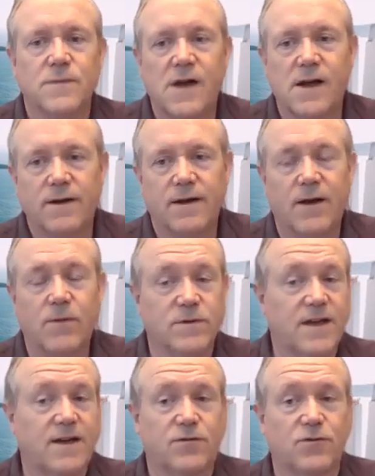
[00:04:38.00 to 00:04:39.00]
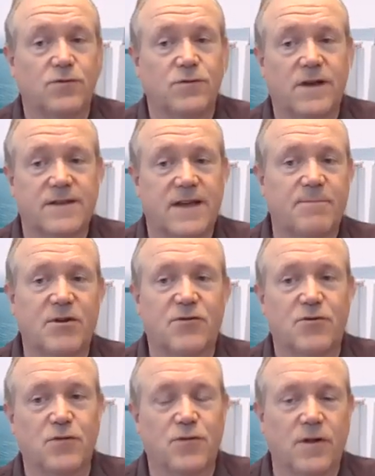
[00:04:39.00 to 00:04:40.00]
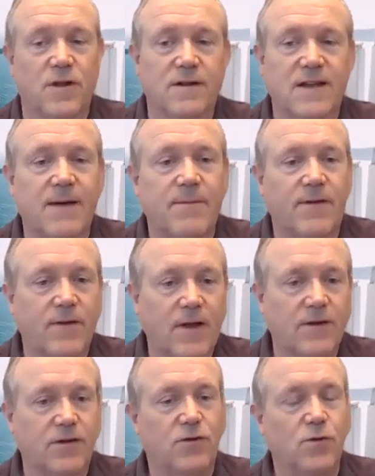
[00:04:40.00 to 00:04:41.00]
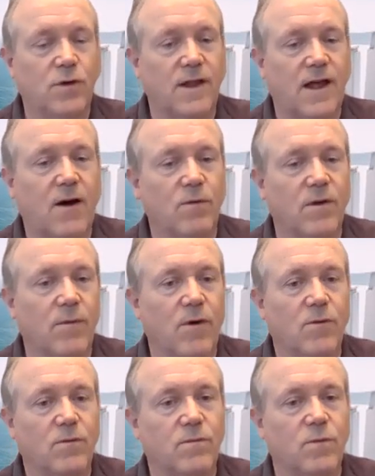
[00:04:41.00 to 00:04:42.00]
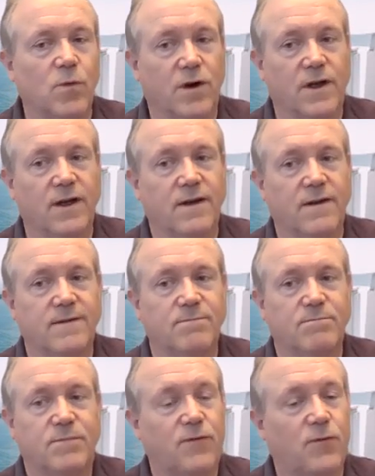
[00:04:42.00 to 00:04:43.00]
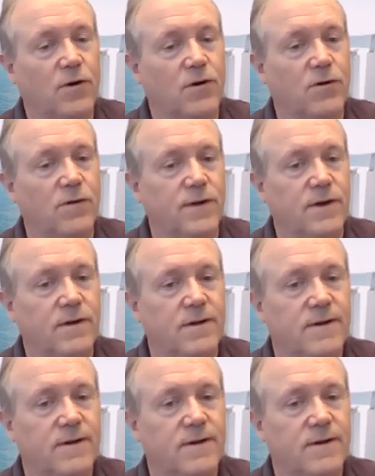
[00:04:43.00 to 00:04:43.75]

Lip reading: And was that true? Has that been true for a long time? Did you allow remote working before COVID?